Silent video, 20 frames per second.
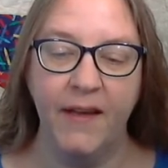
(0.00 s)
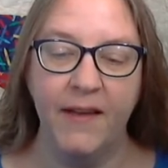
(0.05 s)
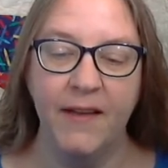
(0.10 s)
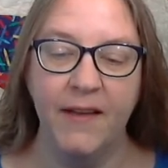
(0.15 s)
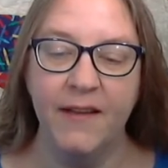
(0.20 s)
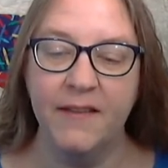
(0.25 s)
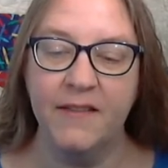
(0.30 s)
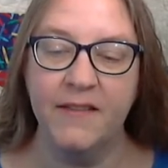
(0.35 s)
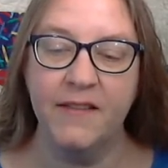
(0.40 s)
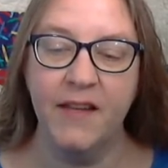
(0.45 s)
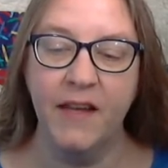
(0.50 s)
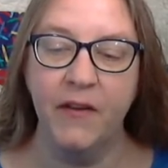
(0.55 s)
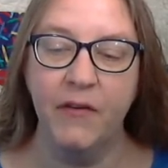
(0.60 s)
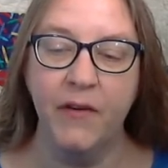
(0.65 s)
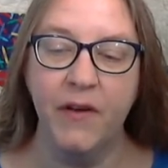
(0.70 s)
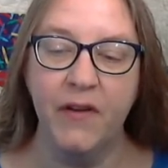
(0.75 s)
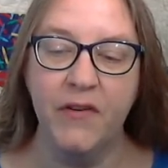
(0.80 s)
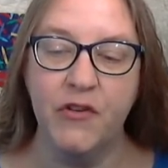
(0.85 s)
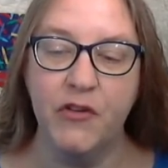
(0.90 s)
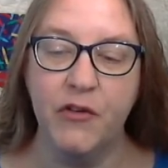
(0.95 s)
gets safe
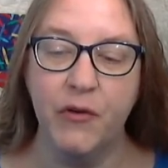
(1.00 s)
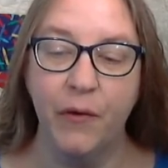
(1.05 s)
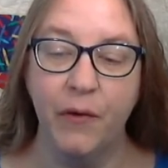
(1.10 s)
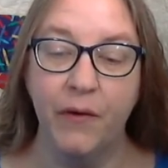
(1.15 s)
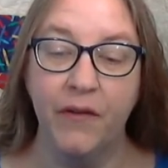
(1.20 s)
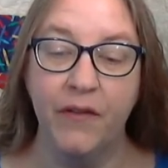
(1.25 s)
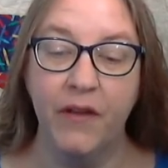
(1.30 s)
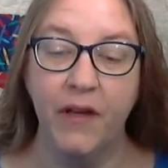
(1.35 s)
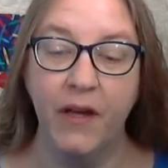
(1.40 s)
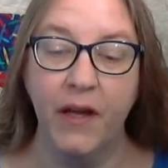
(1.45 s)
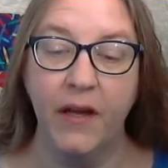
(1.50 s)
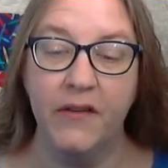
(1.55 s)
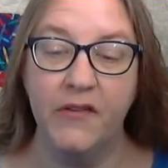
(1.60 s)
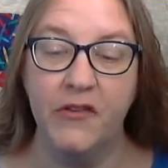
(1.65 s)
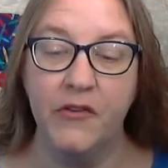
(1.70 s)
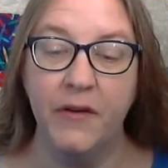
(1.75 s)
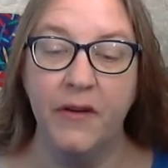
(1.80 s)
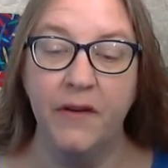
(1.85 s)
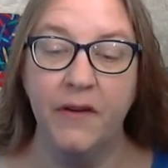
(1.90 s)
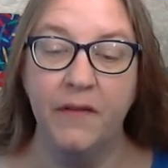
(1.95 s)
on shore in the
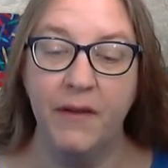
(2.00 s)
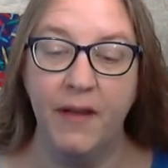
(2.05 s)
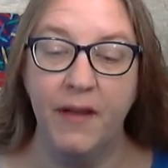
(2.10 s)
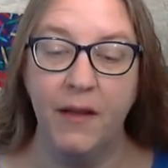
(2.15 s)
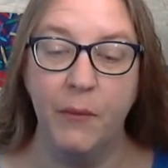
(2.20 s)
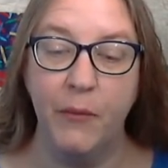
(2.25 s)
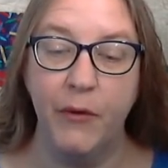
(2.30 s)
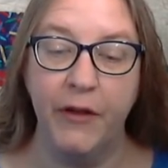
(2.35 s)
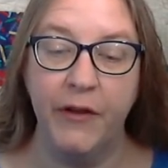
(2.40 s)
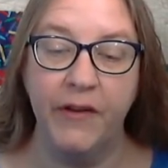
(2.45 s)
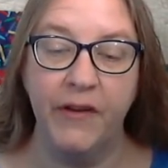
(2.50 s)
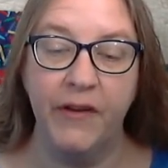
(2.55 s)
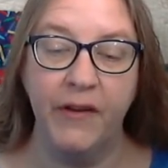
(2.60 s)
country of Lilliput,